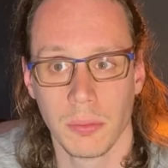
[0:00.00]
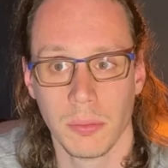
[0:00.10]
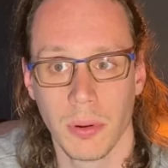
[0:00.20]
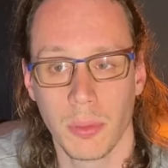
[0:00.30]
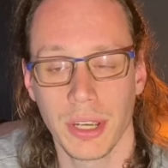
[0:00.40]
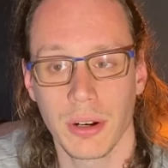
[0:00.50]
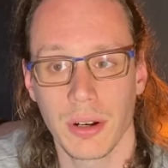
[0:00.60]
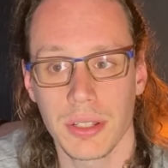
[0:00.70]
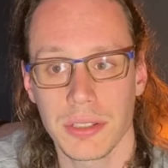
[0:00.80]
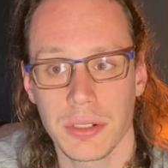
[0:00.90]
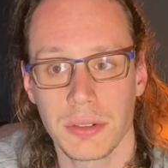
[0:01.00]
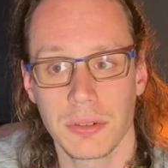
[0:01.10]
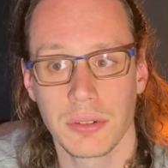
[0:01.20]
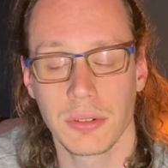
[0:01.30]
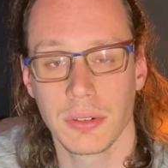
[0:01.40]
But we are also
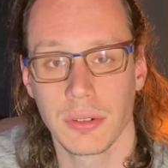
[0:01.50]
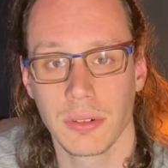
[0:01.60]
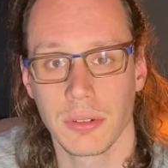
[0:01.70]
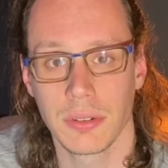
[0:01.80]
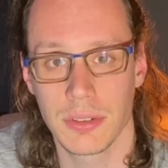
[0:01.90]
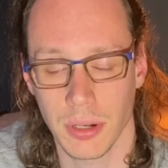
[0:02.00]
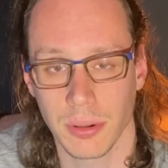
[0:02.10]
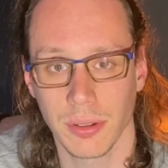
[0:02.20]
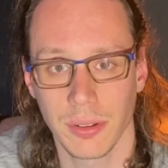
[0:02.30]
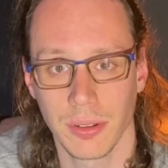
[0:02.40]
told